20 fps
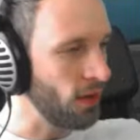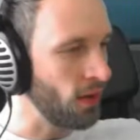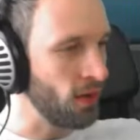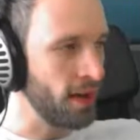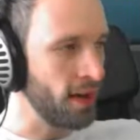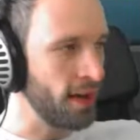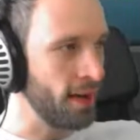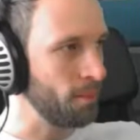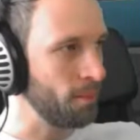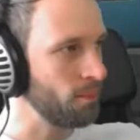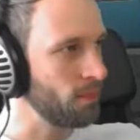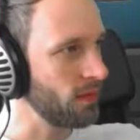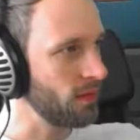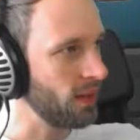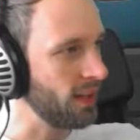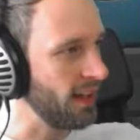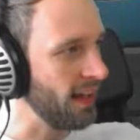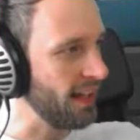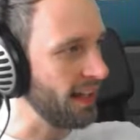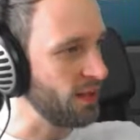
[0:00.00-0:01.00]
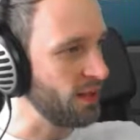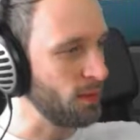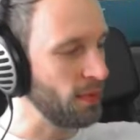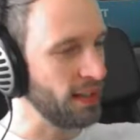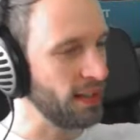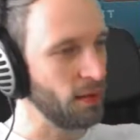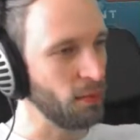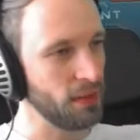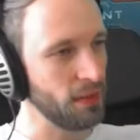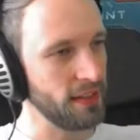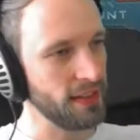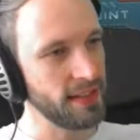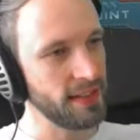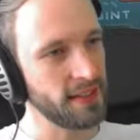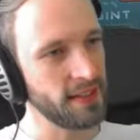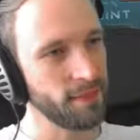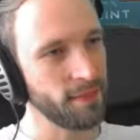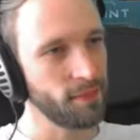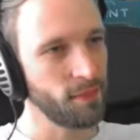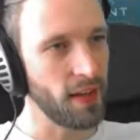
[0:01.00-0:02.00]
Alright, cake has been completed.
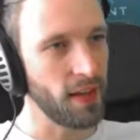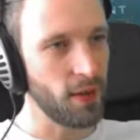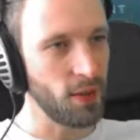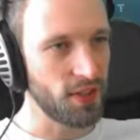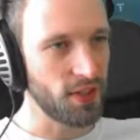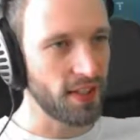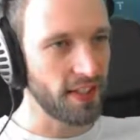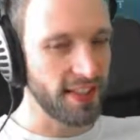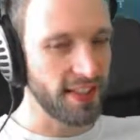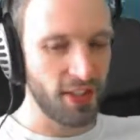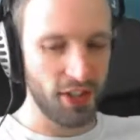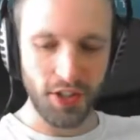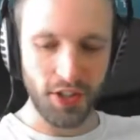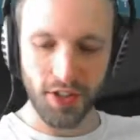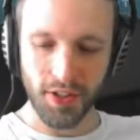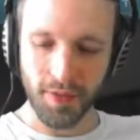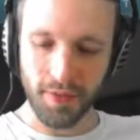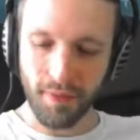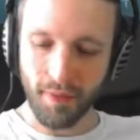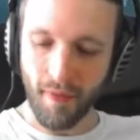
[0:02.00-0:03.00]
It was delicious.